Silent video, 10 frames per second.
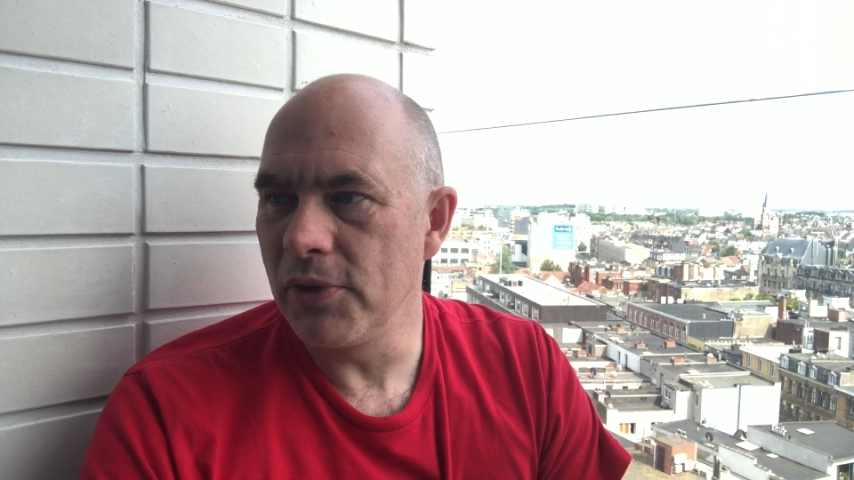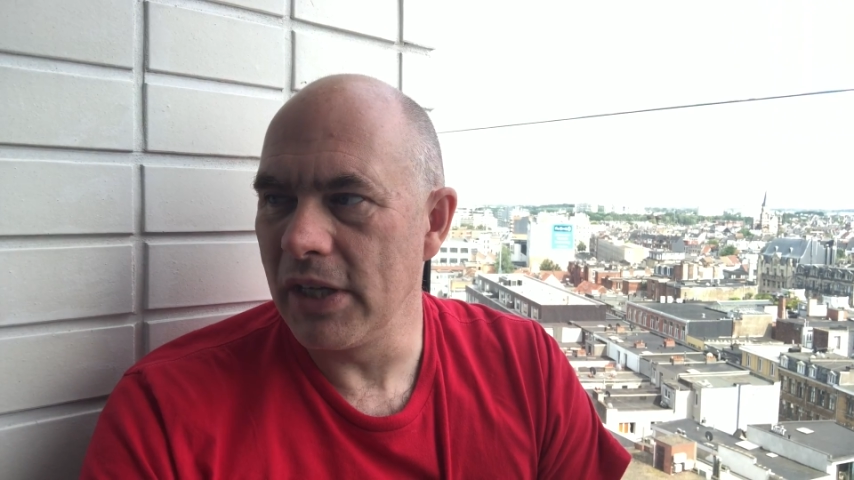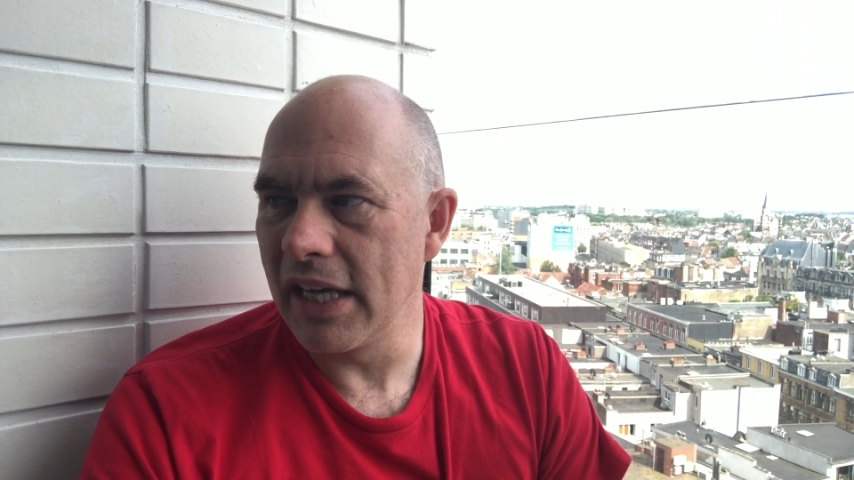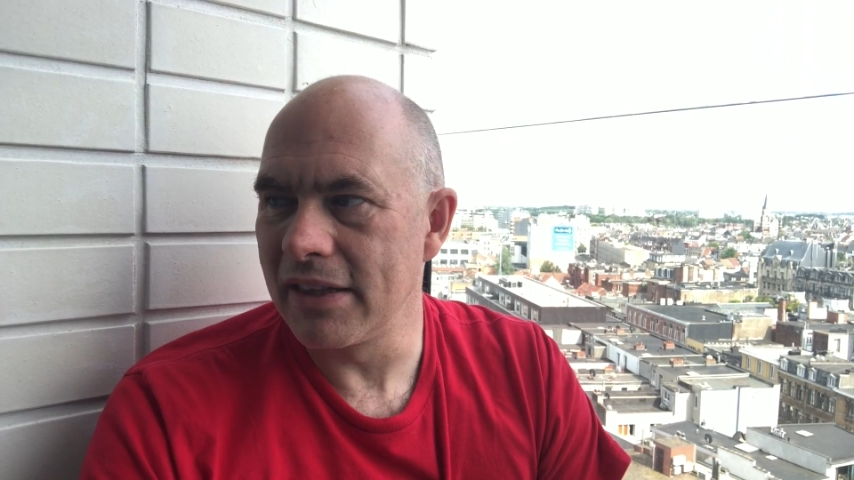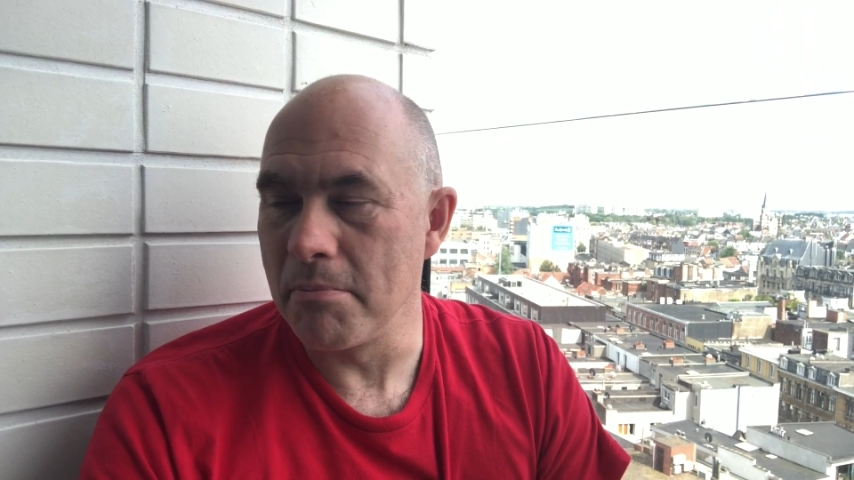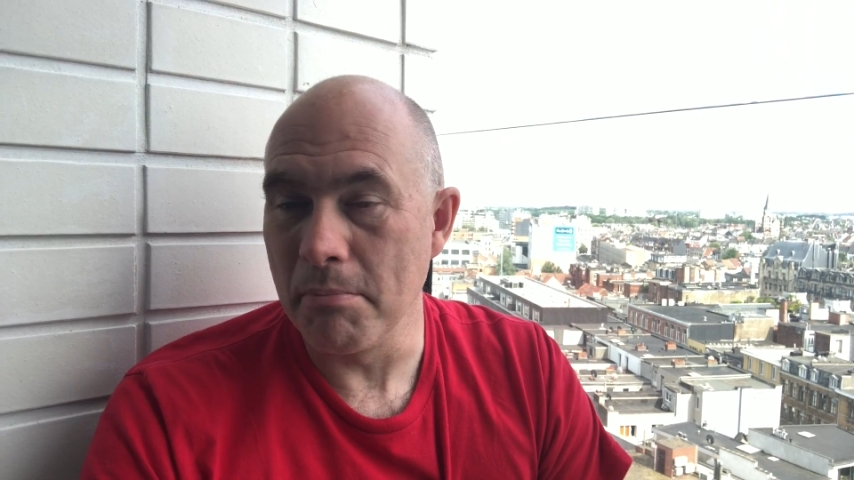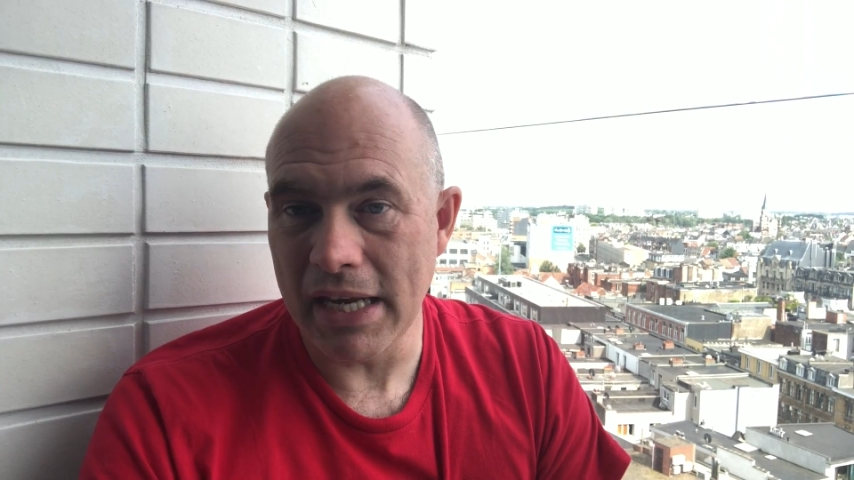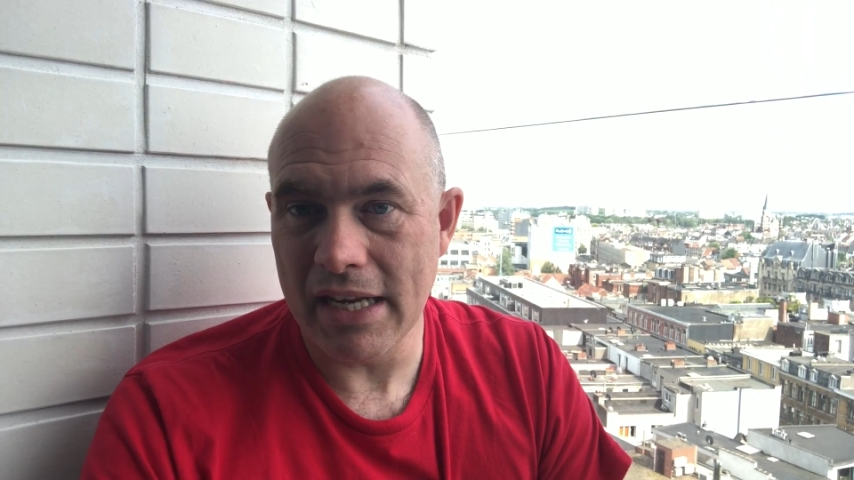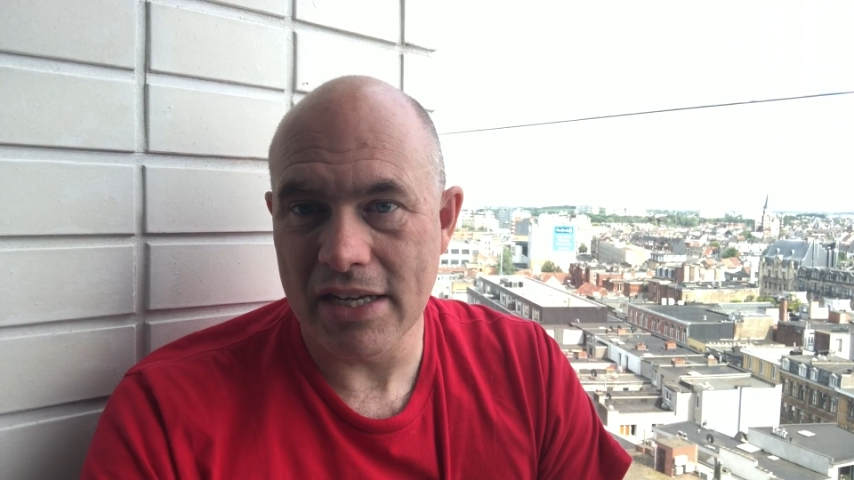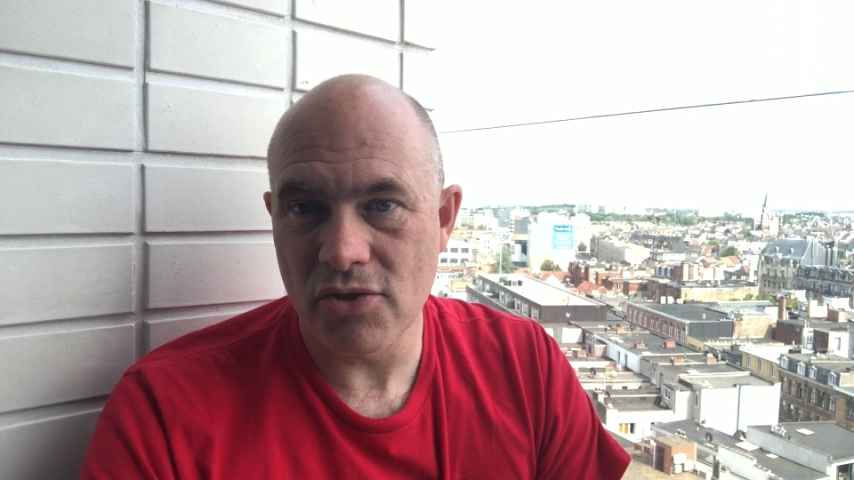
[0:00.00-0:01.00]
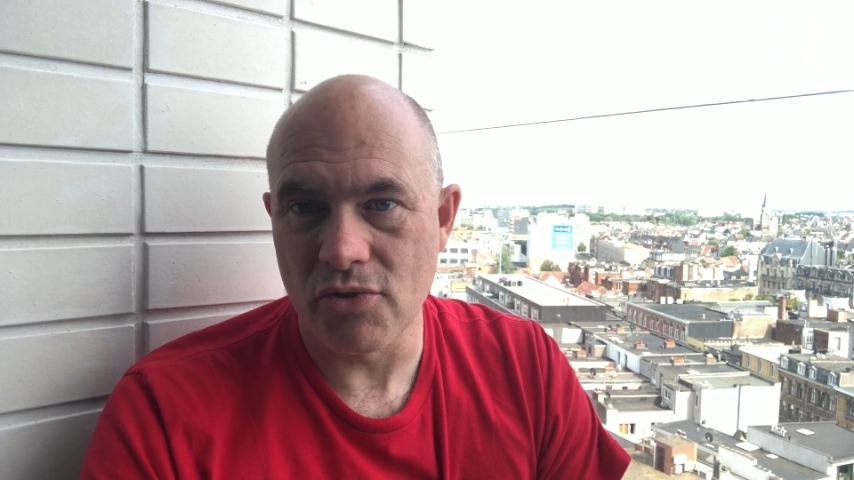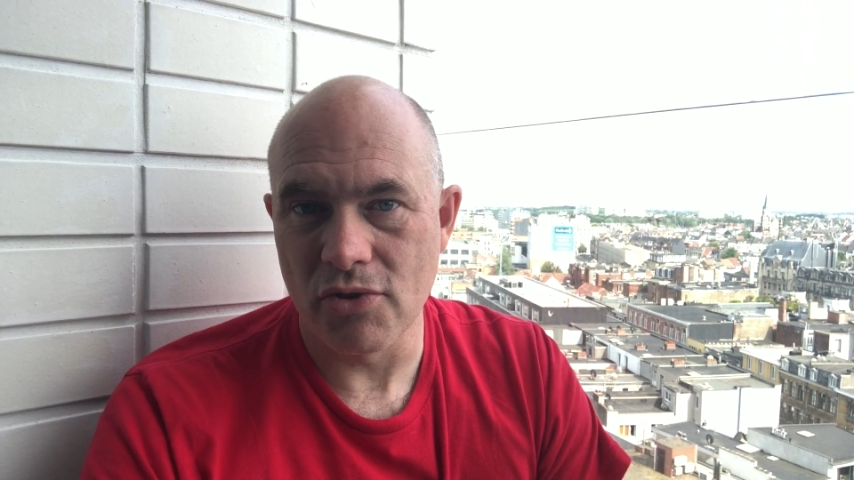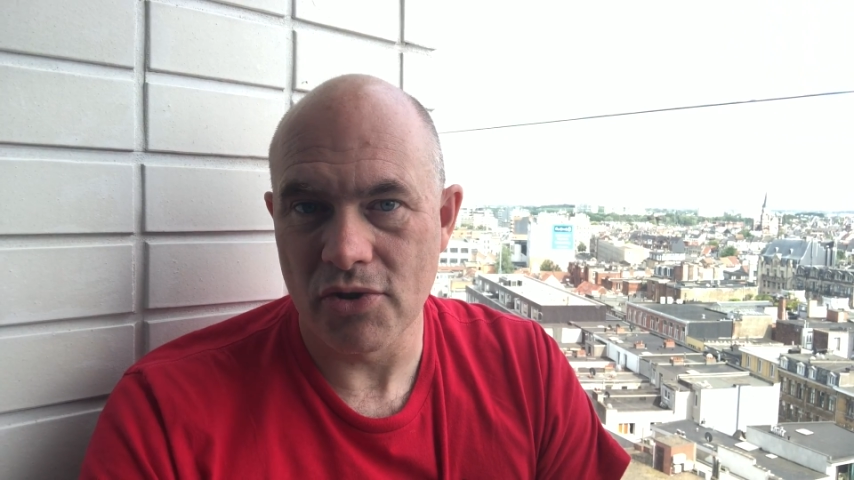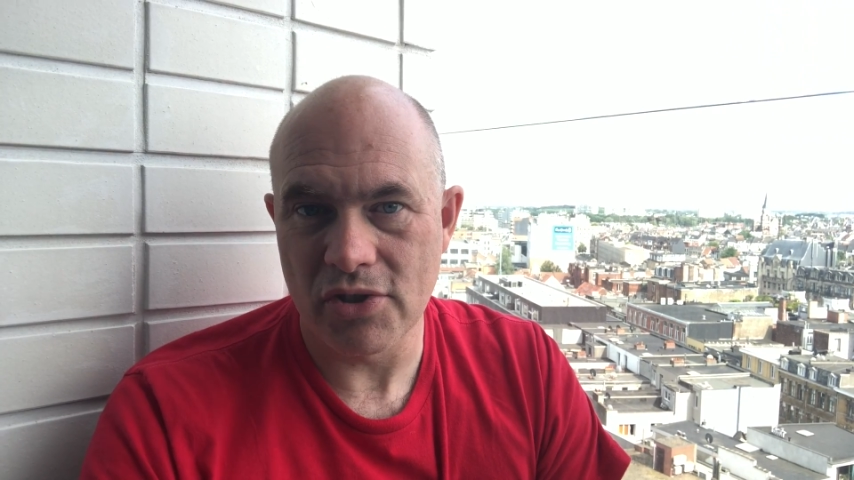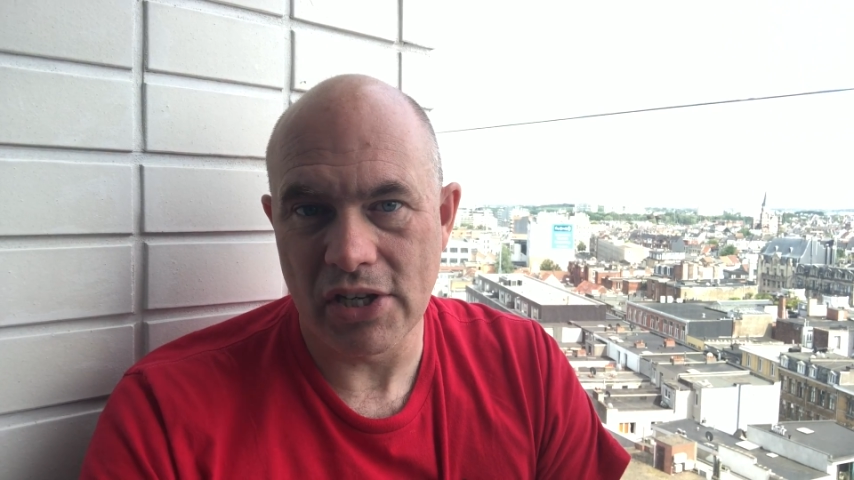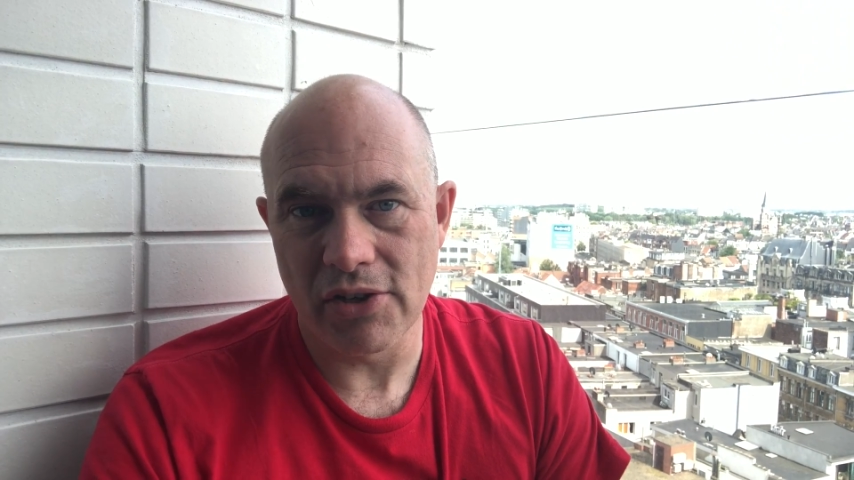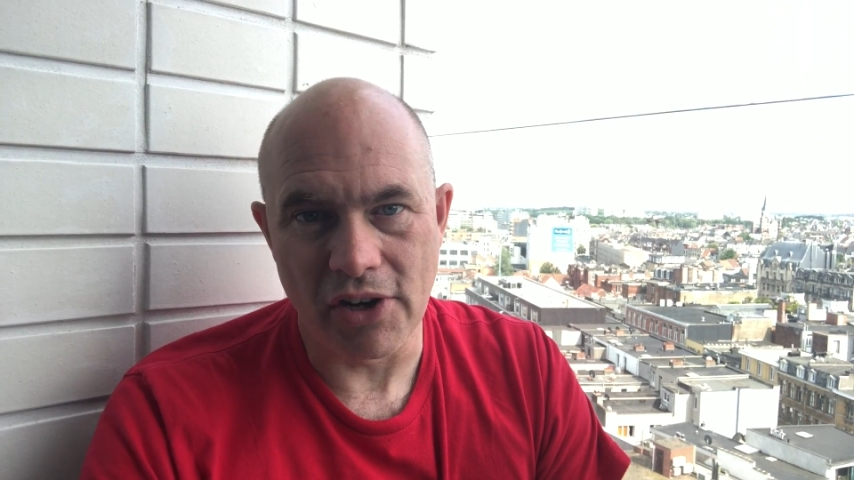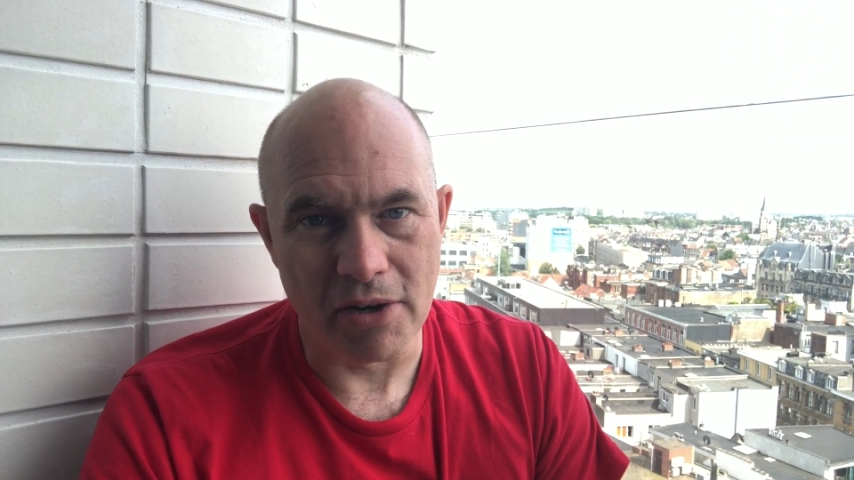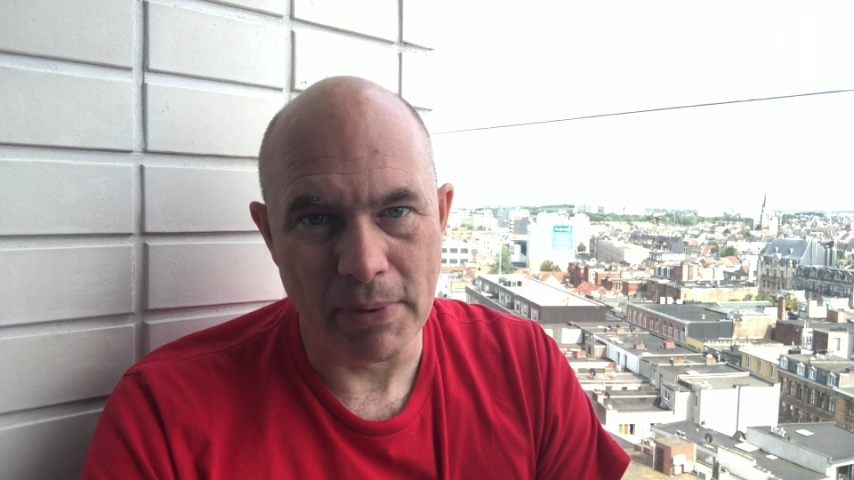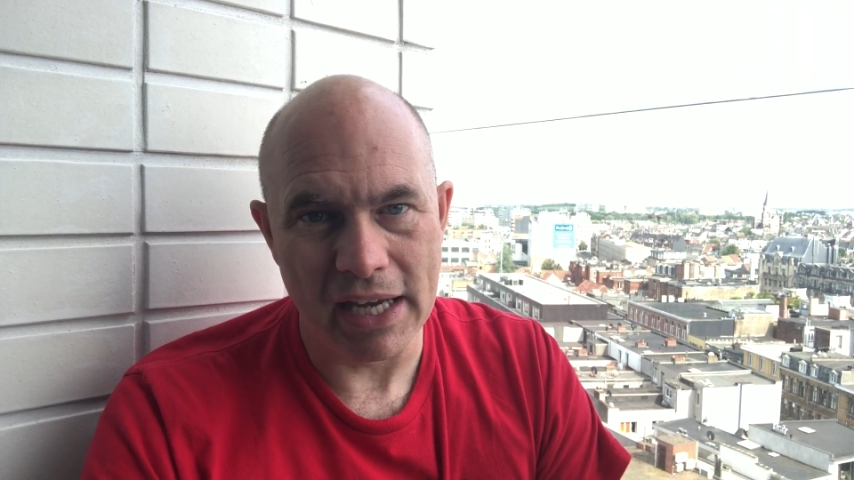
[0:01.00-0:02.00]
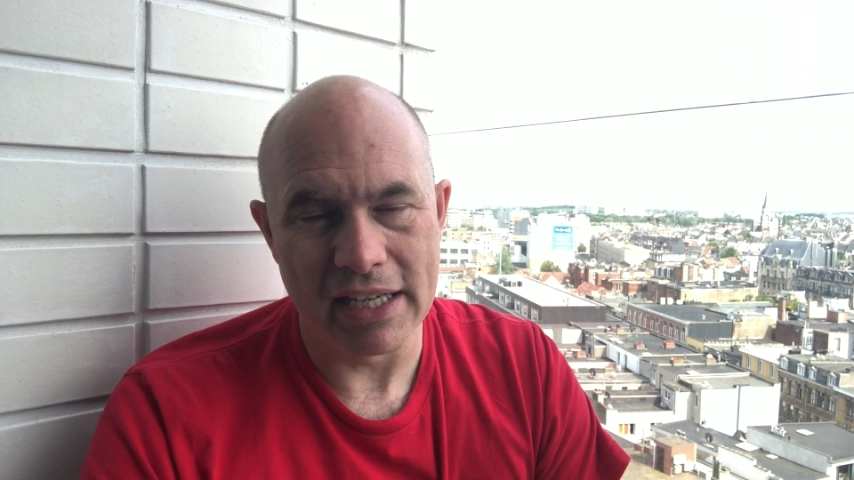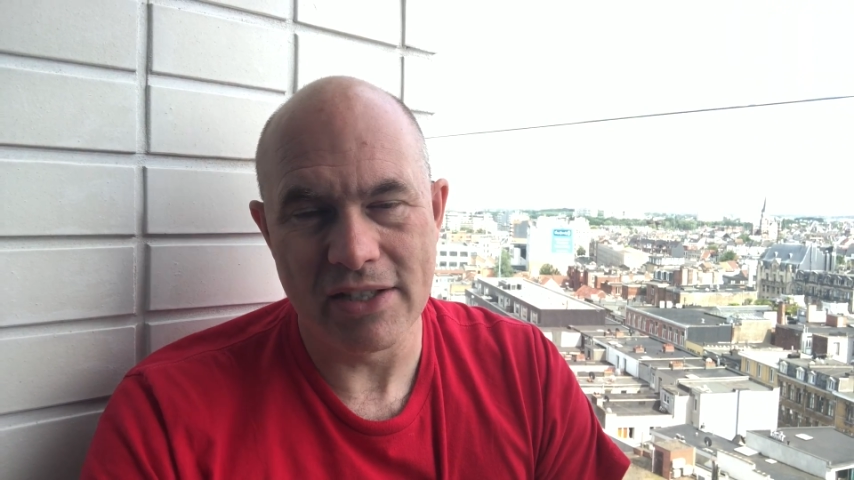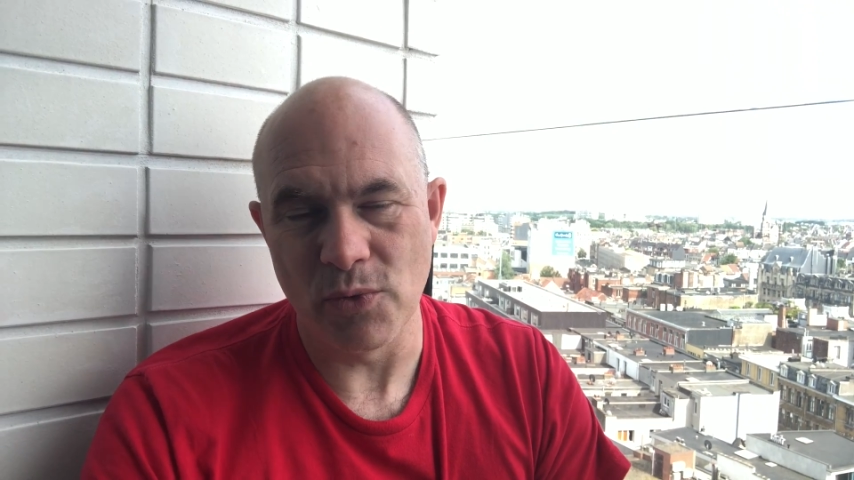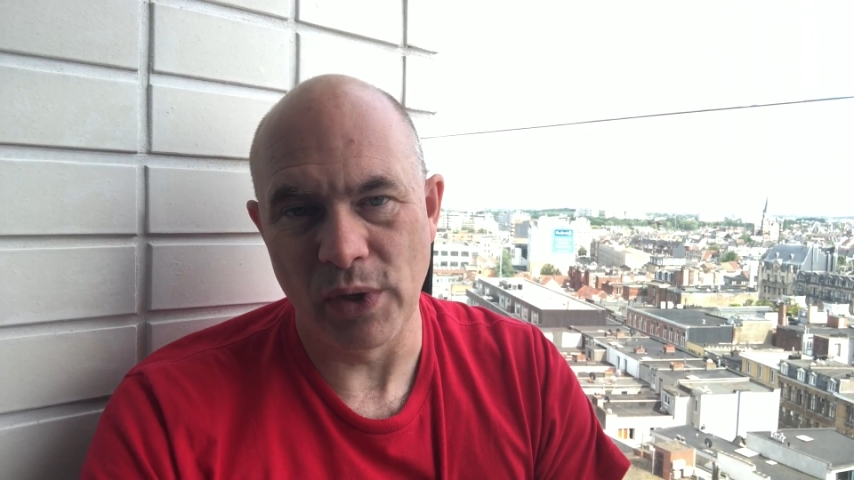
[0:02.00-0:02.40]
They had the main astronauts there that are behind it.